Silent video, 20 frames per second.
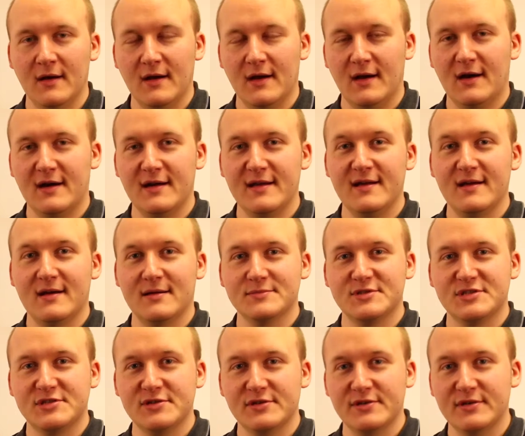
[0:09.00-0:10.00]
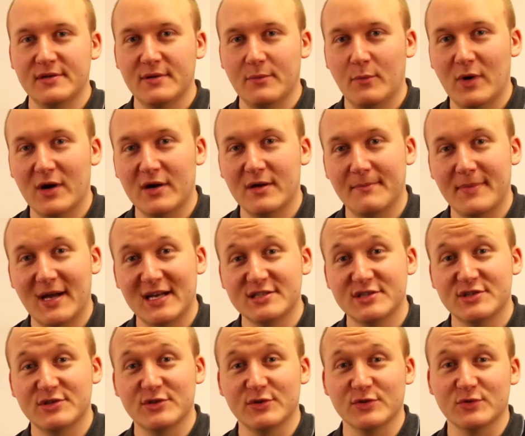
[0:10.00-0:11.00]
Hi, I'm Stuart and welcome back to
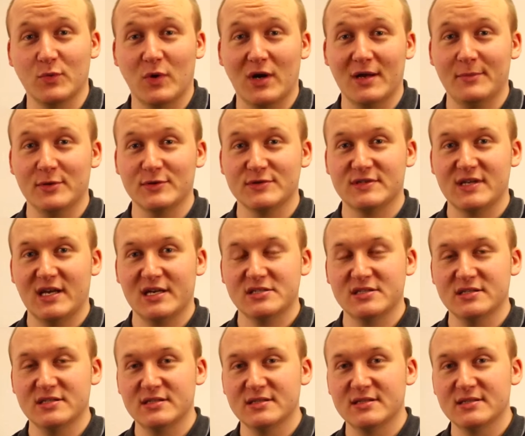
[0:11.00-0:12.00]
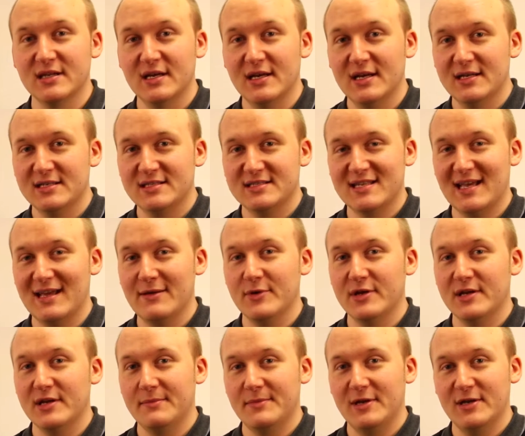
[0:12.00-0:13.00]
Shure's Whiteboard sessions. Today we're
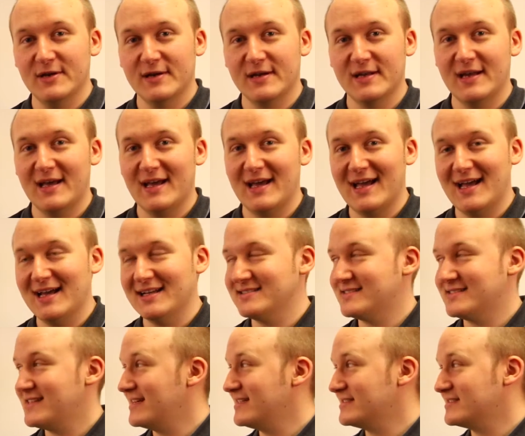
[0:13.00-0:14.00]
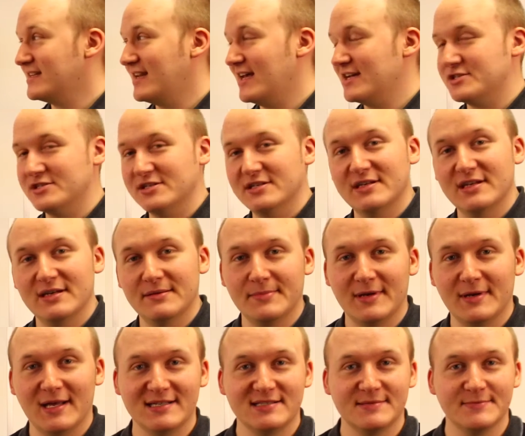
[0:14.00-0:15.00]
going to be looking at antenna selection and
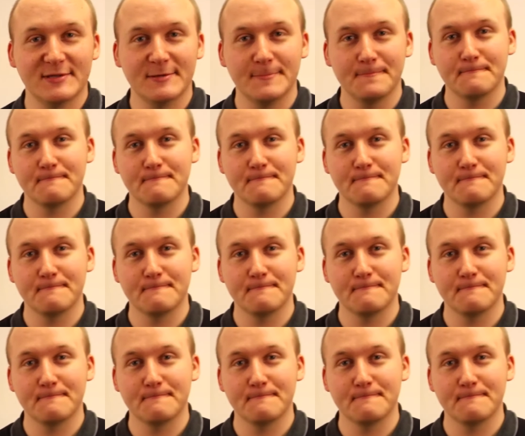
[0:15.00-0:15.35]
placement.